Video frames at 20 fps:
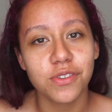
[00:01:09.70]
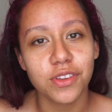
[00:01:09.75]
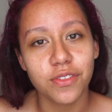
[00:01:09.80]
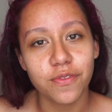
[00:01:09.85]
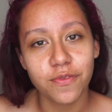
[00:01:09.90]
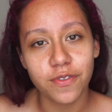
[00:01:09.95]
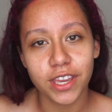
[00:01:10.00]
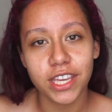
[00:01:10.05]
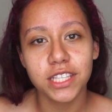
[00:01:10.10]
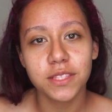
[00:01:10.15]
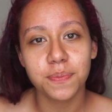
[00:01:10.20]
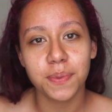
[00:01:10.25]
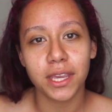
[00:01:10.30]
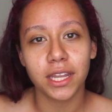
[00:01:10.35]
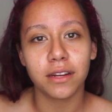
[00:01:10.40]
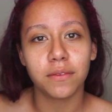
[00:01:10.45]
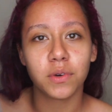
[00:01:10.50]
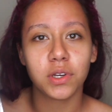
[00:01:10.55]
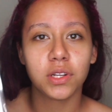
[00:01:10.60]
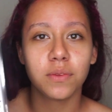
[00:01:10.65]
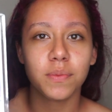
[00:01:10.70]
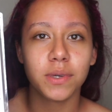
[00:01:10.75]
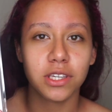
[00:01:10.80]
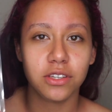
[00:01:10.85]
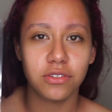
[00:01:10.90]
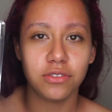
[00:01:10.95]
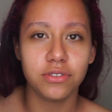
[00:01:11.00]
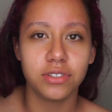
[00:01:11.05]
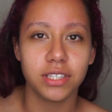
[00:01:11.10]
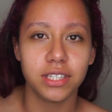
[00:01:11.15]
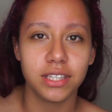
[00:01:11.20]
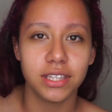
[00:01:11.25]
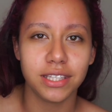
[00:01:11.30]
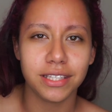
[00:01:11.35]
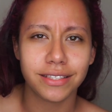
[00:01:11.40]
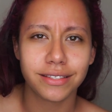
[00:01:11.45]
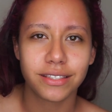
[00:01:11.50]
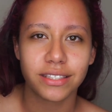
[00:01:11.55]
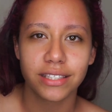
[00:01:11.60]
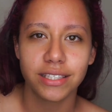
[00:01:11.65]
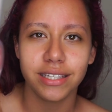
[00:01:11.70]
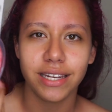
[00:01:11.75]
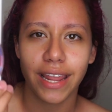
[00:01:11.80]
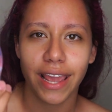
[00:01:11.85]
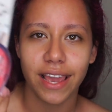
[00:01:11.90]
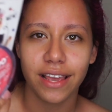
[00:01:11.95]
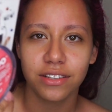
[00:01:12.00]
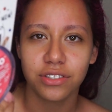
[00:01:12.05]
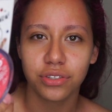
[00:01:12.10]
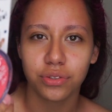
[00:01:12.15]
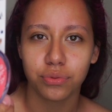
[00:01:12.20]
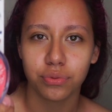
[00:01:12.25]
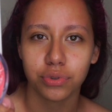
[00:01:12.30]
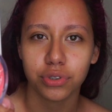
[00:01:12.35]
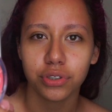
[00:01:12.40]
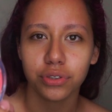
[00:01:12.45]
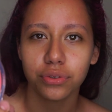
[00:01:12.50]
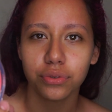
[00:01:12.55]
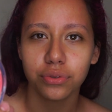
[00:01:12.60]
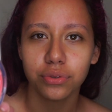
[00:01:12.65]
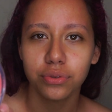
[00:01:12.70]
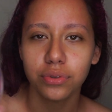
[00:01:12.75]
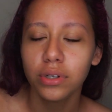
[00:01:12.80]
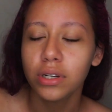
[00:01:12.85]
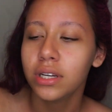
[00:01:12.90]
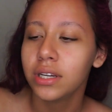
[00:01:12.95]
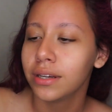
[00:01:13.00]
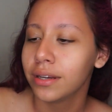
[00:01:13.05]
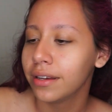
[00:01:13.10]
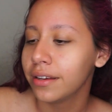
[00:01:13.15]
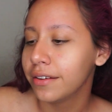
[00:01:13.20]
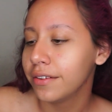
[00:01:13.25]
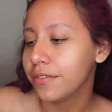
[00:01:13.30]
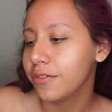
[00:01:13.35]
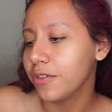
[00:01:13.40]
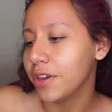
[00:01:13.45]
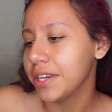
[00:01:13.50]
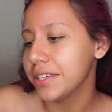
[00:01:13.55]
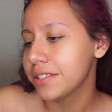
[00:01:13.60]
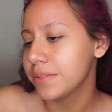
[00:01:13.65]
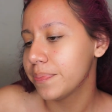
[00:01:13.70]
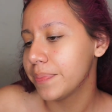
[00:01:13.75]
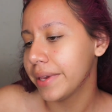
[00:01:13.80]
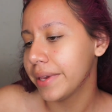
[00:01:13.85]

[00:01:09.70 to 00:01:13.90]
For the face paint, I'm going to be using this Nazaroo face